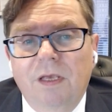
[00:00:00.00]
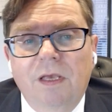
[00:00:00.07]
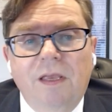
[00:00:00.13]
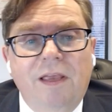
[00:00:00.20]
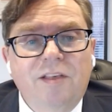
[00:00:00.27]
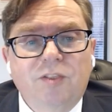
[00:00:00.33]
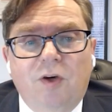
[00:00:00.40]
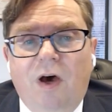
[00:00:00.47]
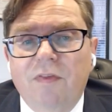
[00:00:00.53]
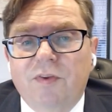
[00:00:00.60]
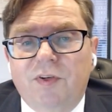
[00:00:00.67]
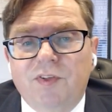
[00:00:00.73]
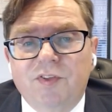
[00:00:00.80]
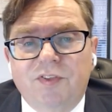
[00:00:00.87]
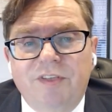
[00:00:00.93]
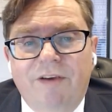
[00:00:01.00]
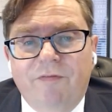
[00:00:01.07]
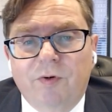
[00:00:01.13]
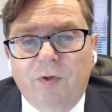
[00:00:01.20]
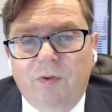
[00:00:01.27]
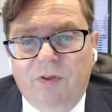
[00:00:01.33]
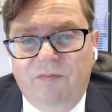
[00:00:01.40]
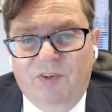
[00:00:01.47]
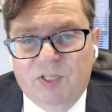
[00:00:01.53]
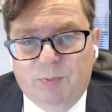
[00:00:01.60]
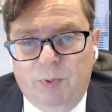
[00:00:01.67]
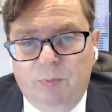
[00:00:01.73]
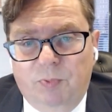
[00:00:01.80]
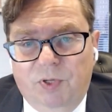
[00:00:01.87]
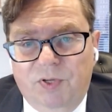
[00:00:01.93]
He has authored several
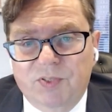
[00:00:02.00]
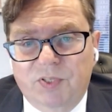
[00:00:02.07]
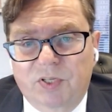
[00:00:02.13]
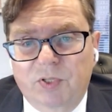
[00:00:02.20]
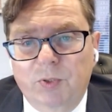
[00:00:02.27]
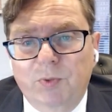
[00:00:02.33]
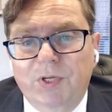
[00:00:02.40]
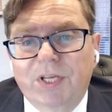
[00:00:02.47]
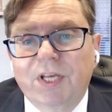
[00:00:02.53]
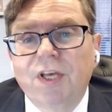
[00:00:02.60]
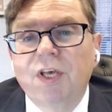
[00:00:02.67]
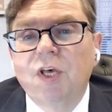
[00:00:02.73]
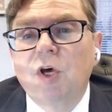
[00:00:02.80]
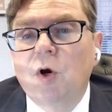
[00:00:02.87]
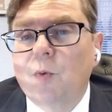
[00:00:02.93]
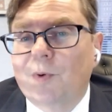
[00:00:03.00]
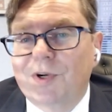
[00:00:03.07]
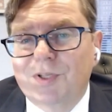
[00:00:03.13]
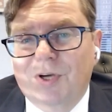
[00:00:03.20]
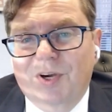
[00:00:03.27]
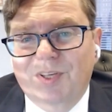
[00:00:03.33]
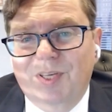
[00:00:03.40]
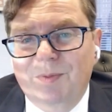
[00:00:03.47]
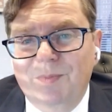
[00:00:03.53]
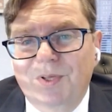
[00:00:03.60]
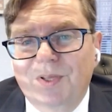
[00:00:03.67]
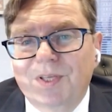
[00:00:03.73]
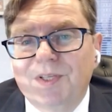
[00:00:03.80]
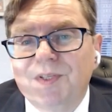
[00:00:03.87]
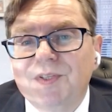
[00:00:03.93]
investment books, including We're Talking
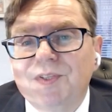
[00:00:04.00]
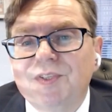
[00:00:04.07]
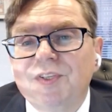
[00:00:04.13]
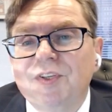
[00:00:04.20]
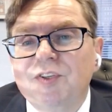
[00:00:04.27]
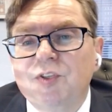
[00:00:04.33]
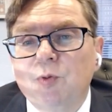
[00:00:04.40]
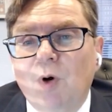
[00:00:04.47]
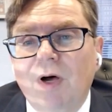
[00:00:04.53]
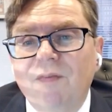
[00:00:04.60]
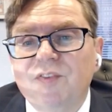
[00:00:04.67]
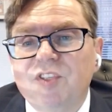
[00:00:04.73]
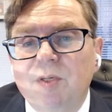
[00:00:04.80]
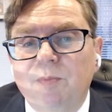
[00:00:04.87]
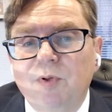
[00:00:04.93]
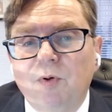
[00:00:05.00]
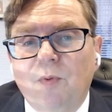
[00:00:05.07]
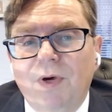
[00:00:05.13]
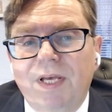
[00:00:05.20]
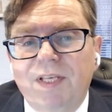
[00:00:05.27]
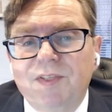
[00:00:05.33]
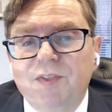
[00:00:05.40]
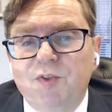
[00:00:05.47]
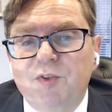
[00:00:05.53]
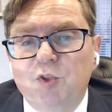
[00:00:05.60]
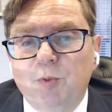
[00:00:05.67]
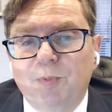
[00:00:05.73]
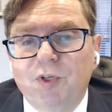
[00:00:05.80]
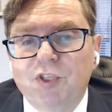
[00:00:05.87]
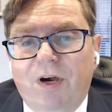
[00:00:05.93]
Millions, 12 Simple Ways to
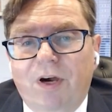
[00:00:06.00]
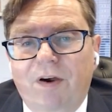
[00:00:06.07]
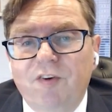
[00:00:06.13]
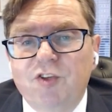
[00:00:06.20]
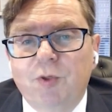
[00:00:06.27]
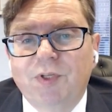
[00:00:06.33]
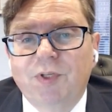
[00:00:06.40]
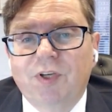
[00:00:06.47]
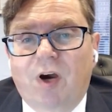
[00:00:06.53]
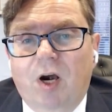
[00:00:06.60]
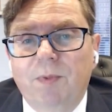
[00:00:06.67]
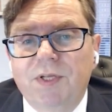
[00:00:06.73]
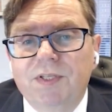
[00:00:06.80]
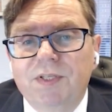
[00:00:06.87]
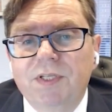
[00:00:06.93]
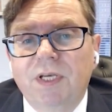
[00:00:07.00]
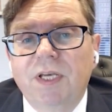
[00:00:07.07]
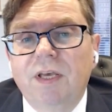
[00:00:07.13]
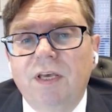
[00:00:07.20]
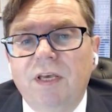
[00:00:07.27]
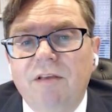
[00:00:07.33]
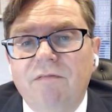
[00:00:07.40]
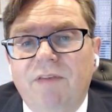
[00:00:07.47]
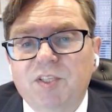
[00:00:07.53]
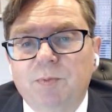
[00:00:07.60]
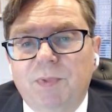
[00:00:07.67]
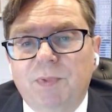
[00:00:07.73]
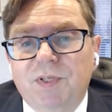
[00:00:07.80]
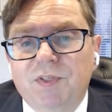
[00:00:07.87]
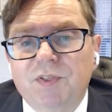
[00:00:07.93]
Supercharge Your Retirement
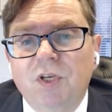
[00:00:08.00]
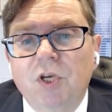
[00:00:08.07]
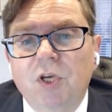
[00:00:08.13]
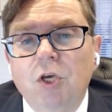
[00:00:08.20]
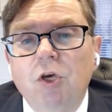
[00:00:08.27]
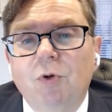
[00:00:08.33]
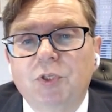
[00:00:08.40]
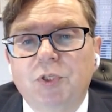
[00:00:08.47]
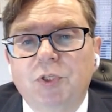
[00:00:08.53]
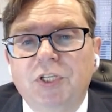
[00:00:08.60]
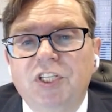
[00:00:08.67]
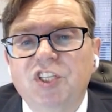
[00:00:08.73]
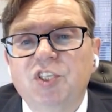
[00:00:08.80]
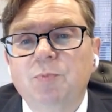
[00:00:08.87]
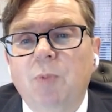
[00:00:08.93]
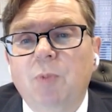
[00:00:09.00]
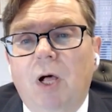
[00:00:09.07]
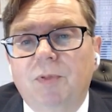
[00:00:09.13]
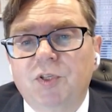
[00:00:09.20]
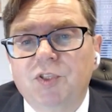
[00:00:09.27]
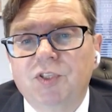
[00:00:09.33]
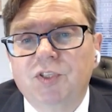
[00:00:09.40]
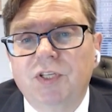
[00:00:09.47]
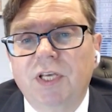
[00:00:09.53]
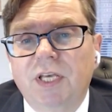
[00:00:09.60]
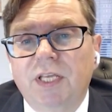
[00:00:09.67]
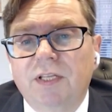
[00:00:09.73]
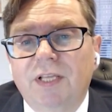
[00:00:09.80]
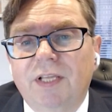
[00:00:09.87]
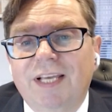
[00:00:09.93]
Investments, which he just published
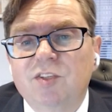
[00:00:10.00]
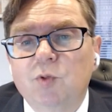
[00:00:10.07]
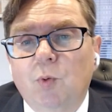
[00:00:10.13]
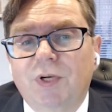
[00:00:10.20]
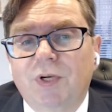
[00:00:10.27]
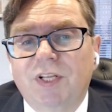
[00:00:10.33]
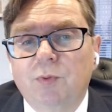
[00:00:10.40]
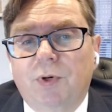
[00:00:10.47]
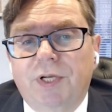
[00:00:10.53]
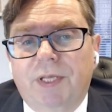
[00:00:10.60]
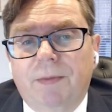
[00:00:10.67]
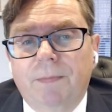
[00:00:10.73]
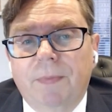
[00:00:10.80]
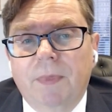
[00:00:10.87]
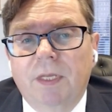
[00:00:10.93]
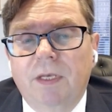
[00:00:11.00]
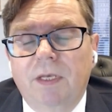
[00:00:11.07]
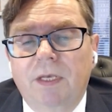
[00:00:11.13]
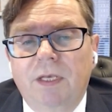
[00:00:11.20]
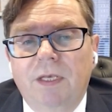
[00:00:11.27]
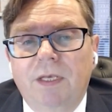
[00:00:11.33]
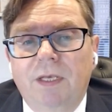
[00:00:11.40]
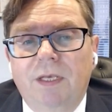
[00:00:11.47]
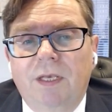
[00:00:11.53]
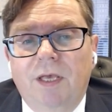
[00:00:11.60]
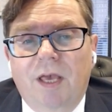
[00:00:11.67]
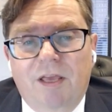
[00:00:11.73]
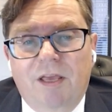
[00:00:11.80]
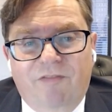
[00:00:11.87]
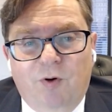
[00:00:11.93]
in late 2020.
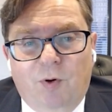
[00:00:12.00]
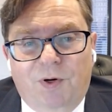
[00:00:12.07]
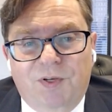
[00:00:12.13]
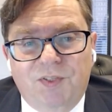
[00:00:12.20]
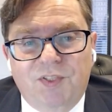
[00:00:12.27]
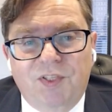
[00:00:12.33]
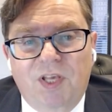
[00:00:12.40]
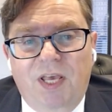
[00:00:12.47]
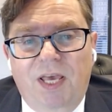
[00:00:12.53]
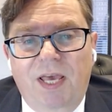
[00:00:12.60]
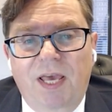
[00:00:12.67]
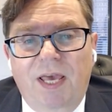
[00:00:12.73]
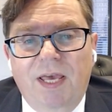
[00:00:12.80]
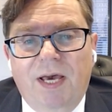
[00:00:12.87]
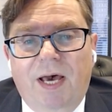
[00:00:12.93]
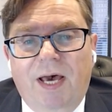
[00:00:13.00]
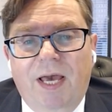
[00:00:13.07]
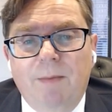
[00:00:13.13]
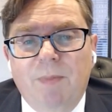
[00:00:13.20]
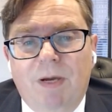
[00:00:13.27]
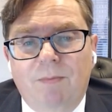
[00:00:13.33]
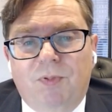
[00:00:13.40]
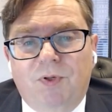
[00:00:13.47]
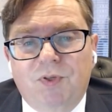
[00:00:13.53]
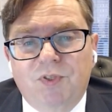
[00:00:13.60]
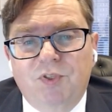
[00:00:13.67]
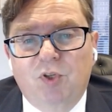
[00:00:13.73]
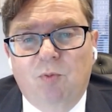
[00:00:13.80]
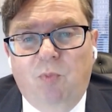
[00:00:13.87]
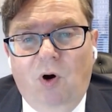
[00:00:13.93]
And of course, AAII members
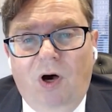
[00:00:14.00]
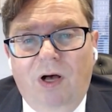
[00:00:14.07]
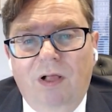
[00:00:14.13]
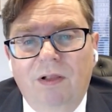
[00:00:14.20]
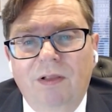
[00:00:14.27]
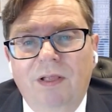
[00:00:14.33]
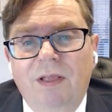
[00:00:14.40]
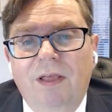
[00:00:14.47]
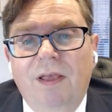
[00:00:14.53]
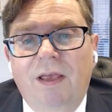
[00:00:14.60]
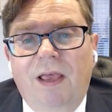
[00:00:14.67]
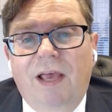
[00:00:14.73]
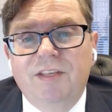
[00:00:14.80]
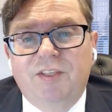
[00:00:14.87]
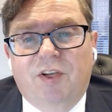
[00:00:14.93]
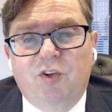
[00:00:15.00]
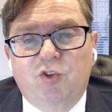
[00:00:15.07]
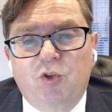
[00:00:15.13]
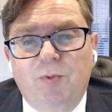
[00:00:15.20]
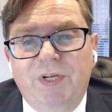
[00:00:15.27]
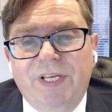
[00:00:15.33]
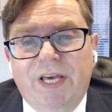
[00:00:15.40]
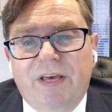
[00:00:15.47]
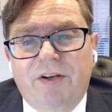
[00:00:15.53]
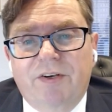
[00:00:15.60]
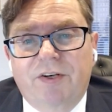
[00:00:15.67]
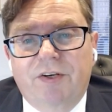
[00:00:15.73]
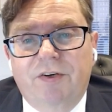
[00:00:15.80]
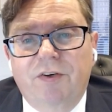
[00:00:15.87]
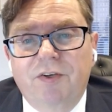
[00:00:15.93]
know Paul as a contributing
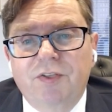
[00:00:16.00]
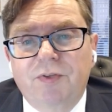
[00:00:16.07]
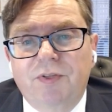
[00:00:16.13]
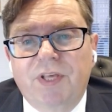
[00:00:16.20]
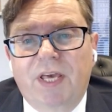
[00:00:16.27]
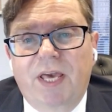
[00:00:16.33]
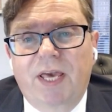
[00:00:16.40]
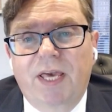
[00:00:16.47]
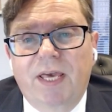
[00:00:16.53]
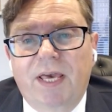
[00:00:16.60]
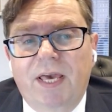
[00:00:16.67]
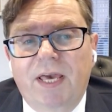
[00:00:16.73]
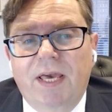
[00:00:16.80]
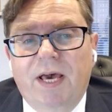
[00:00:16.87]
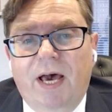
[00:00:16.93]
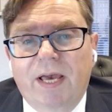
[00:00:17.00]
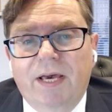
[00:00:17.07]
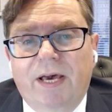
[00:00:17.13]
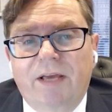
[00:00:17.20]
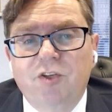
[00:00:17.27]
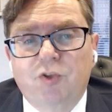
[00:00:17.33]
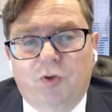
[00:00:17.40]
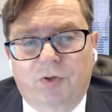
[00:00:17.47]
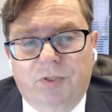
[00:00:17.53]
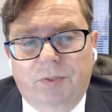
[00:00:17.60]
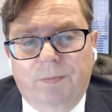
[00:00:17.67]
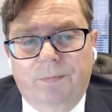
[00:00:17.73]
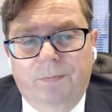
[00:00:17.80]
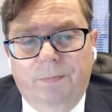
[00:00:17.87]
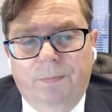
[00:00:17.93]
editor to the AAII Journal.